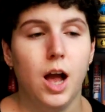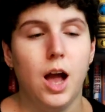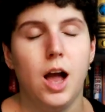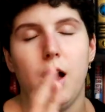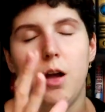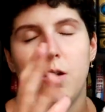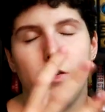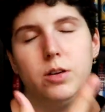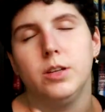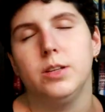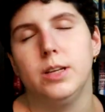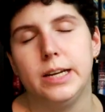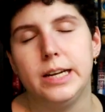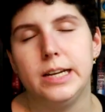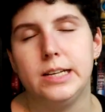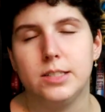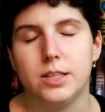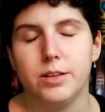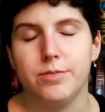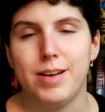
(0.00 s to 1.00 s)
at
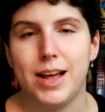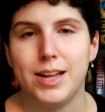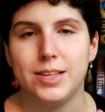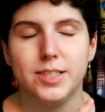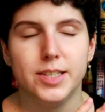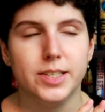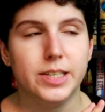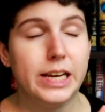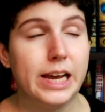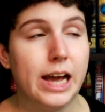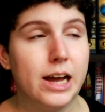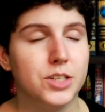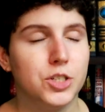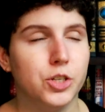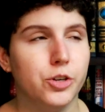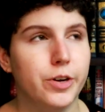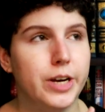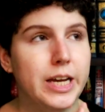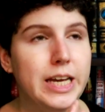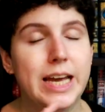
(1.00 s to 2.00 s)
least the fantasy
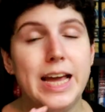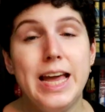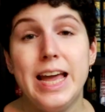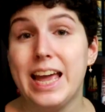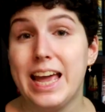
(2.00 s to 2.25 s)
category,